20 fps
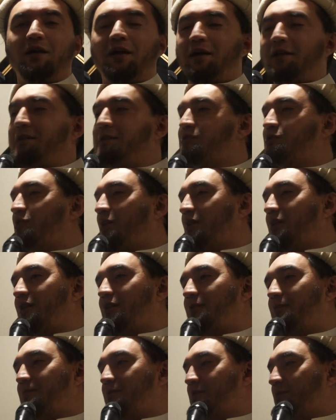and he
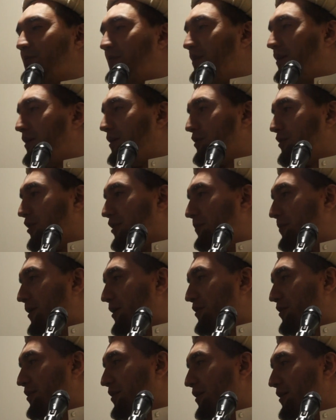started, Bismillah
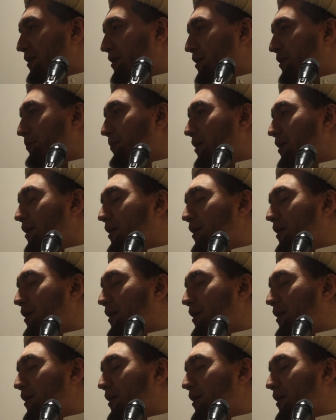ar-Rahman ar-Rahim,